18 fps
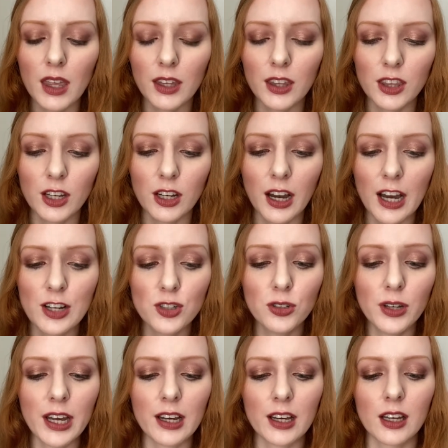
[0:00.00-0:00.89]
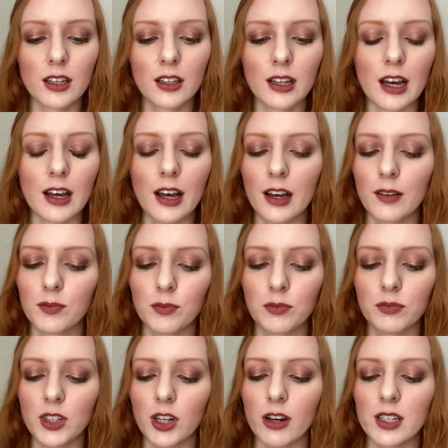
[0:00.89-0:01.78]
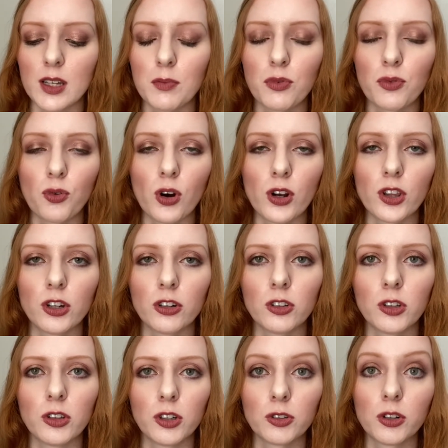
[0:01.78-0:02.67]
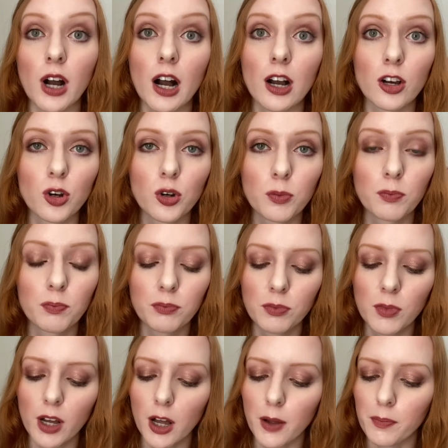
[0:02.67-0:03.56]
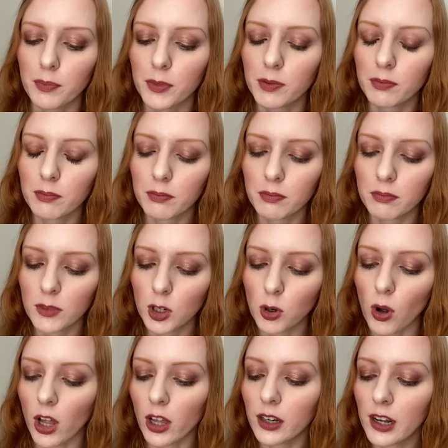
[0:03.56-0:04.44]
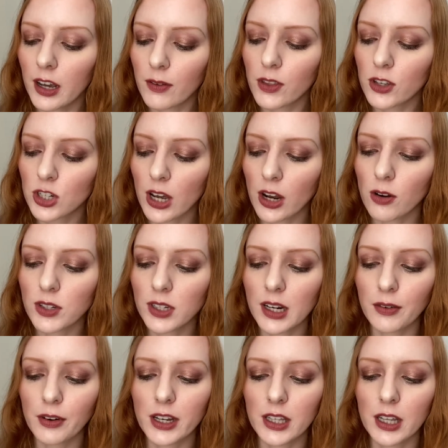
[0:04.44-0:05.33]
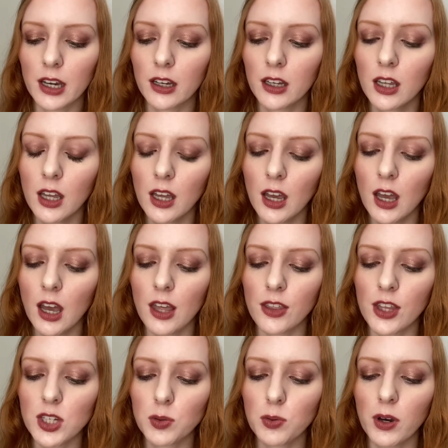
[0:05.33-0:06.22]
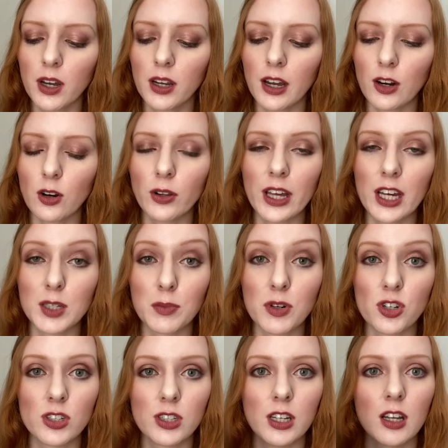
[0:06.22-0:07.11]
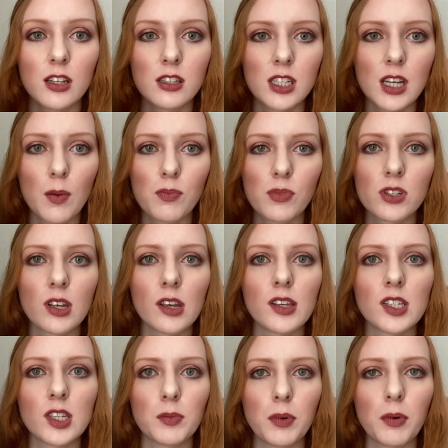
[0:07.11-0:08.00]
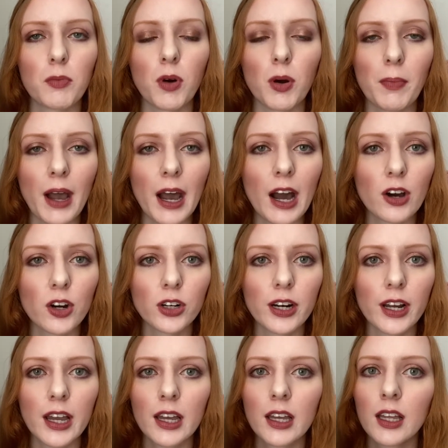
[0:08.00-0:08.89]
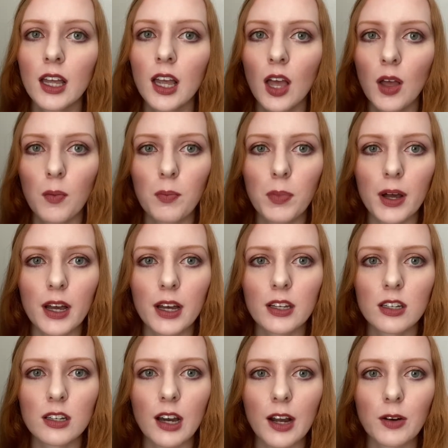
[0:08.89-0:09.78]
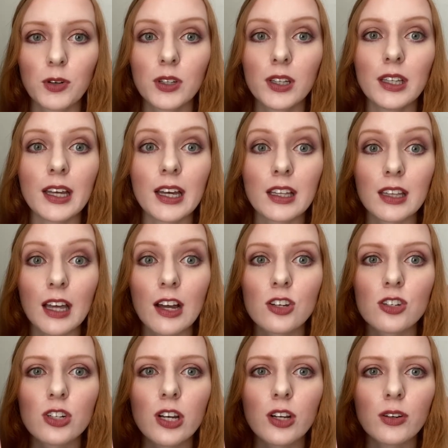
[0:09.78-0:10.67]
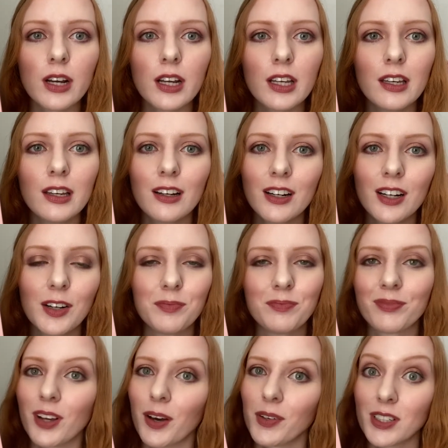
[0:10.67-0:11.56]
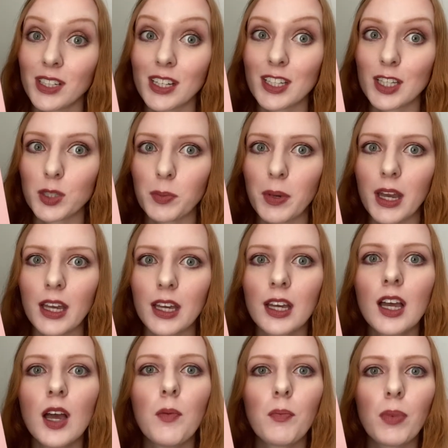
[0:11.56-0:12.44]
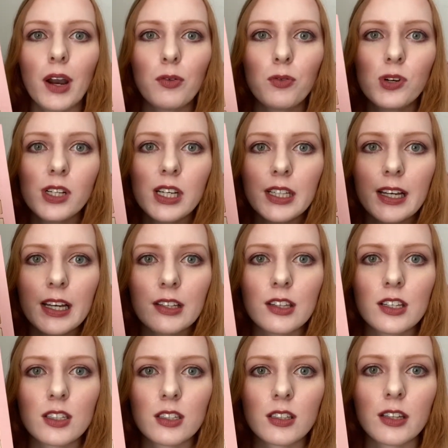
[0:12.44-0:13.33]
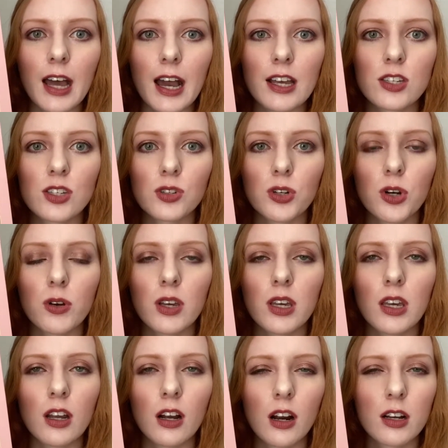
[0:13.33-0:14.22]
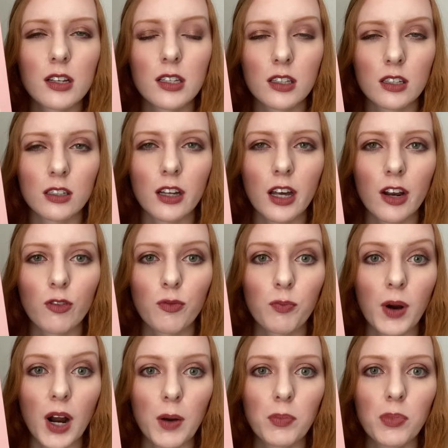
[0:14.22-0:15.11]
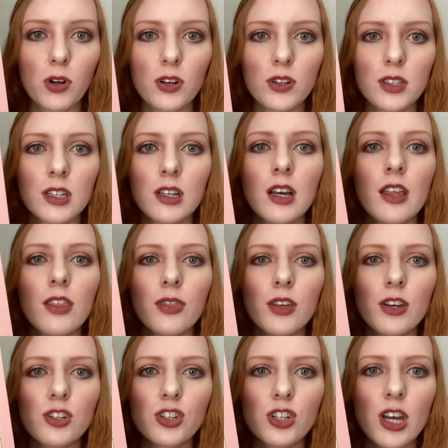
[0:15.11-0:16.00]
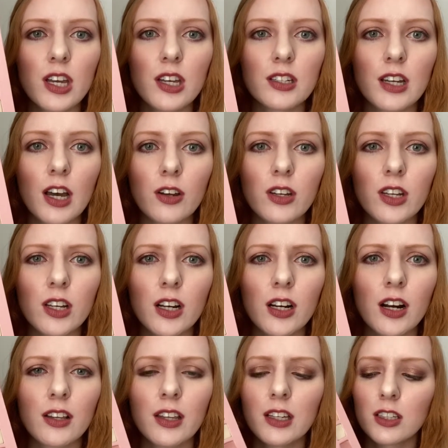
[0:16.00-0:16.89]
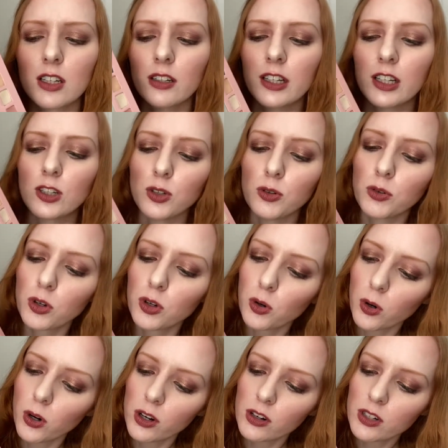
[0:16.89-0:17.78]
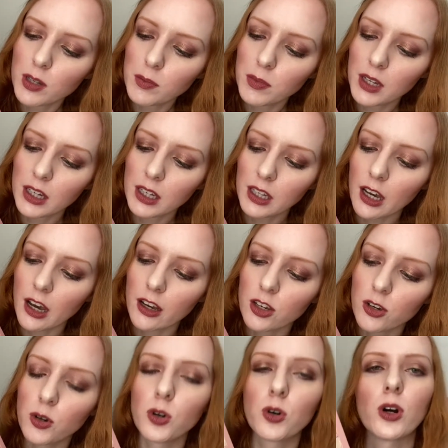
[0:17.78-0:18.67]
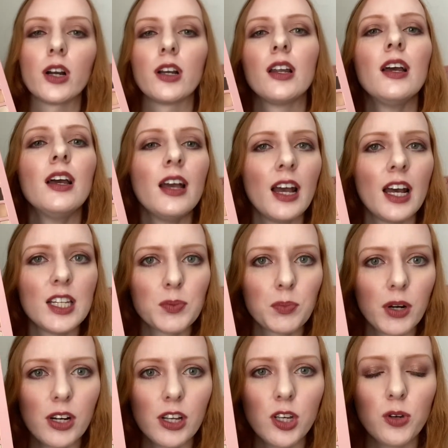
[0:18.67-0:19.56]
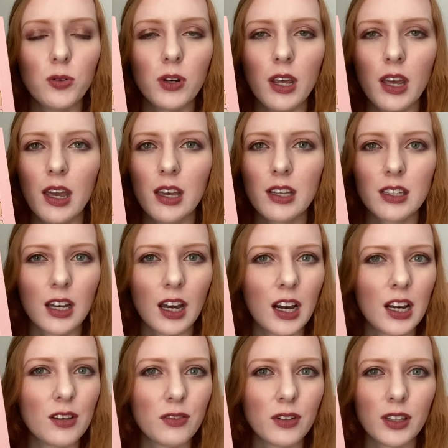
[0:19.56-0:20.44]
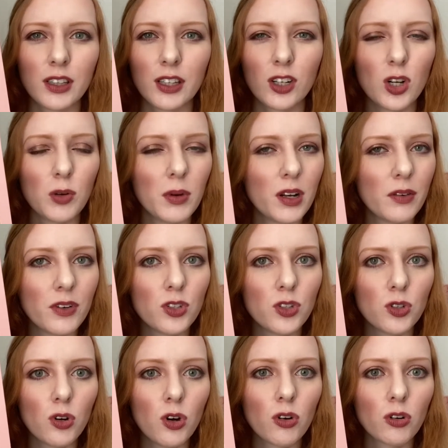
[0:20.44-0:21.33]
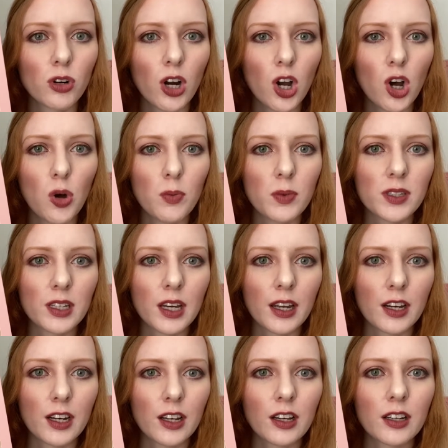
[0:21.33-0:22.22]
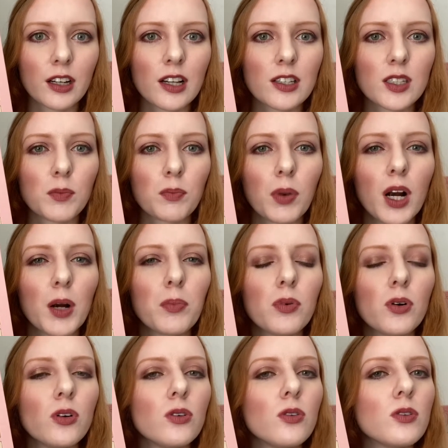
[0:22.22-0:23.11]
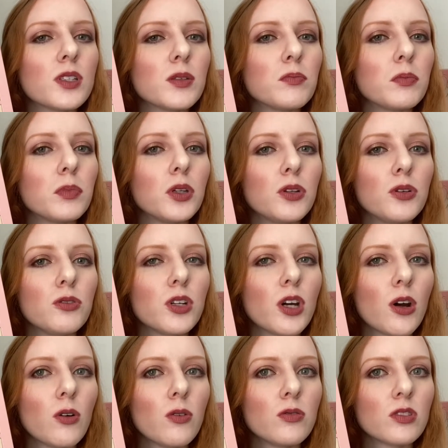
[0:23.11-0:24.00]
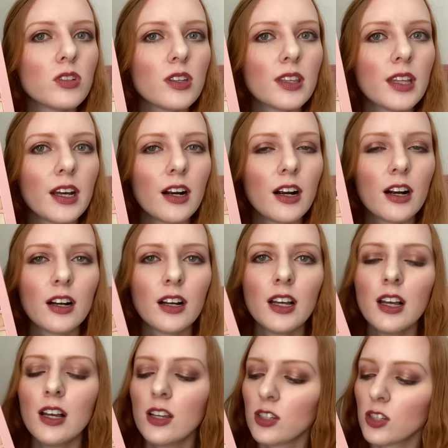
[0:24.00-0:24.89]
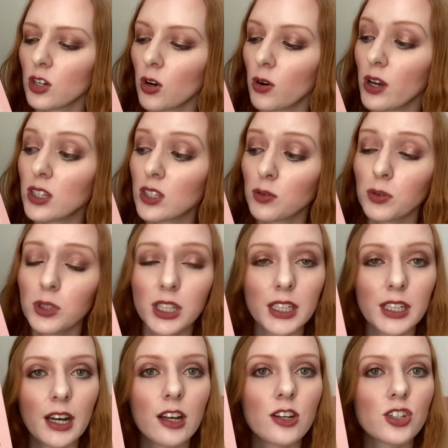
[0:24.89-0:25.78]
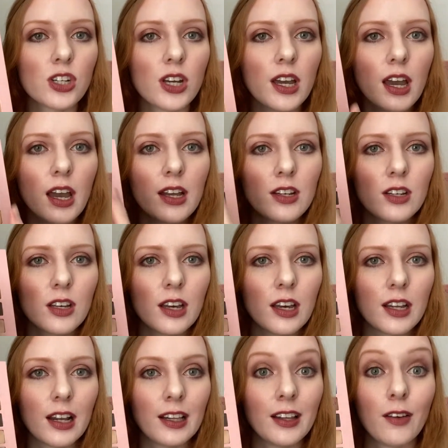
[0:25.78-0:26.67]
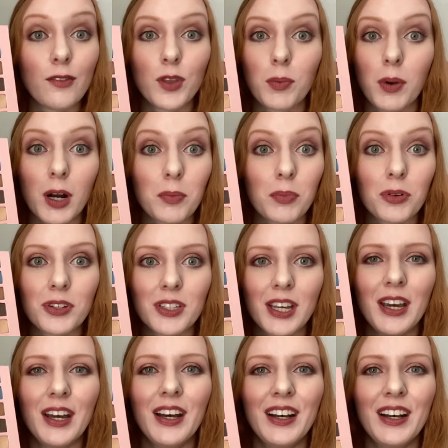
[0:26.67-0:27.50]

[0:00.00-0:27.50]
I do like, you know, I said before, the rock quality of the shadows and everything. This one I don't like as much as the Unzipped just because it's a bit more powdery, but I really like that shade right here. Obviously because it's pink. But I really like this last row here because it's a lot of purples. This shade down here, I think it's called like Unicorn or something. Yeah, Unicorn. It's pretty unique. It's kind of a little bit of a duochrome. It's got some purples and blue tones in there. So it's a really nice shade and I love the purples.